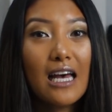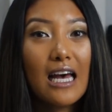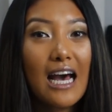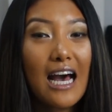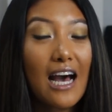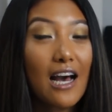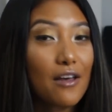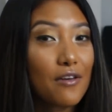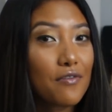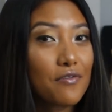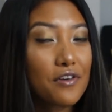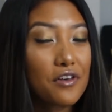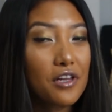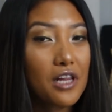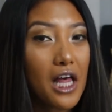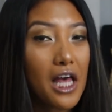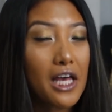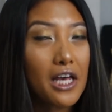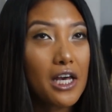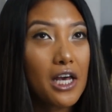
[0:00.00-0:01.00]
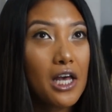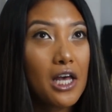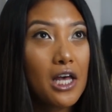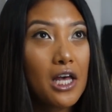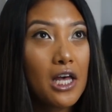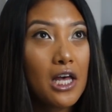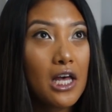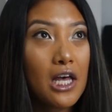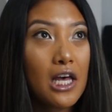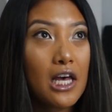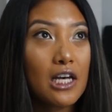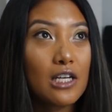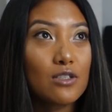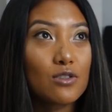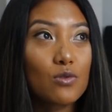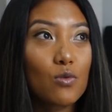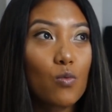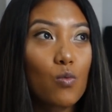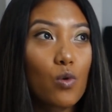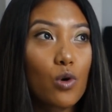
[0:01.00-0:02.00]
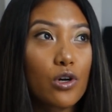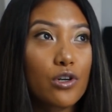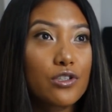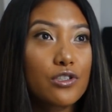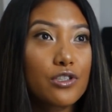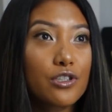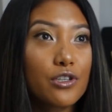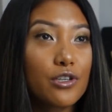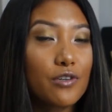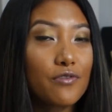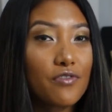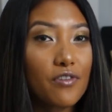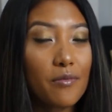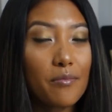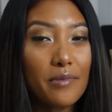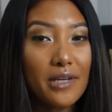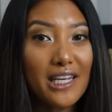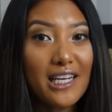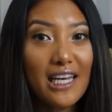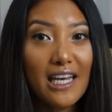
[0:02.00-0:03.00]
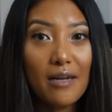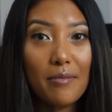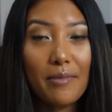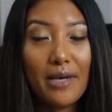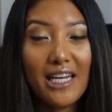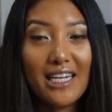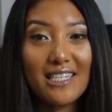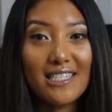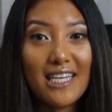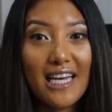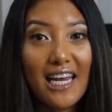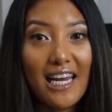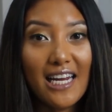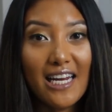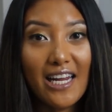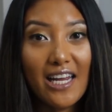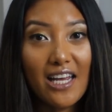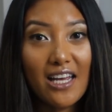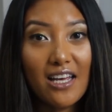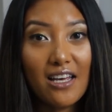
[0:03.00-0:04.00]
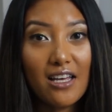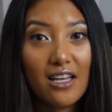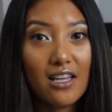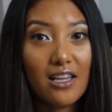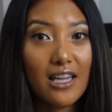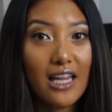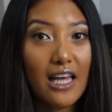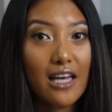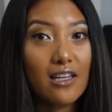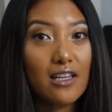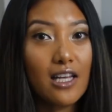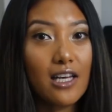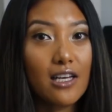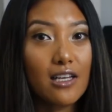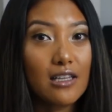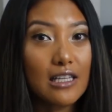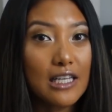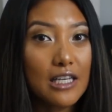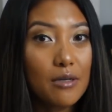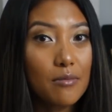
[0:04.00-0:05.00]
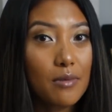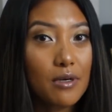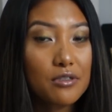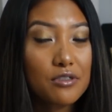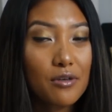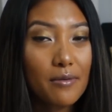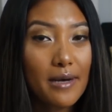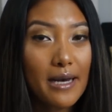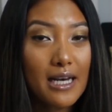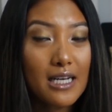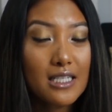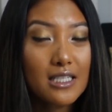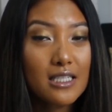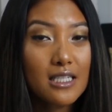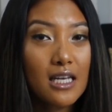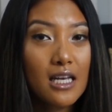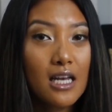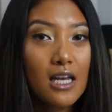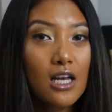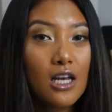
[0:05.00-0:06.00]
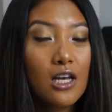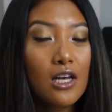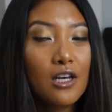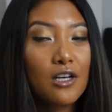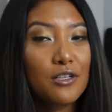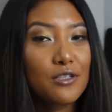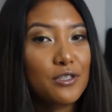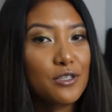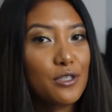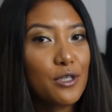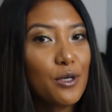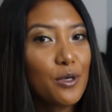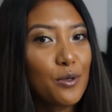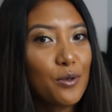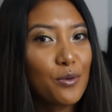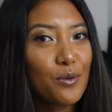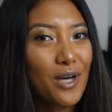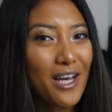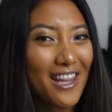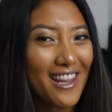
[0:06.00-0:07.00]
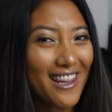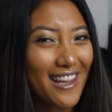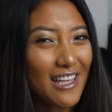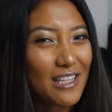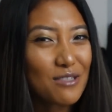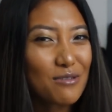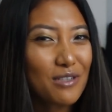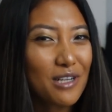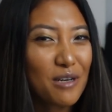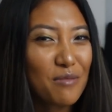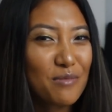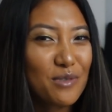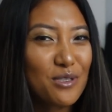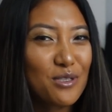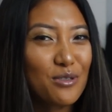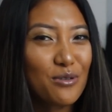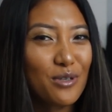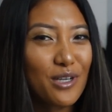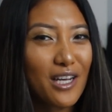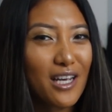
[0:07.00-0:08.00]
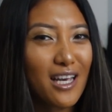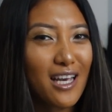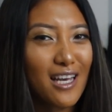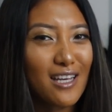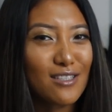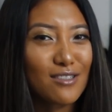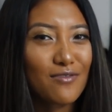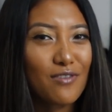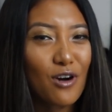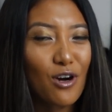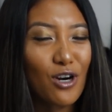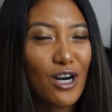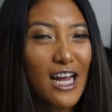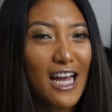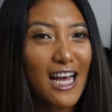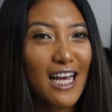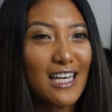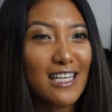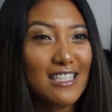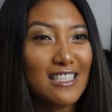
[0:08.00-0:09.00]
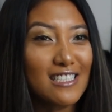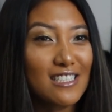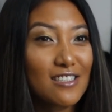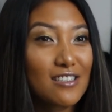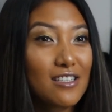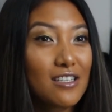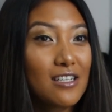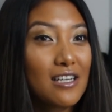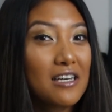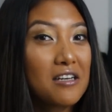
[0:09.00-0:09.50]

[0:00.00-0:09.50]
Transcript: I feel like has worked good for me in maintaining that like lean muscle mass. So that's what I've been doing as far as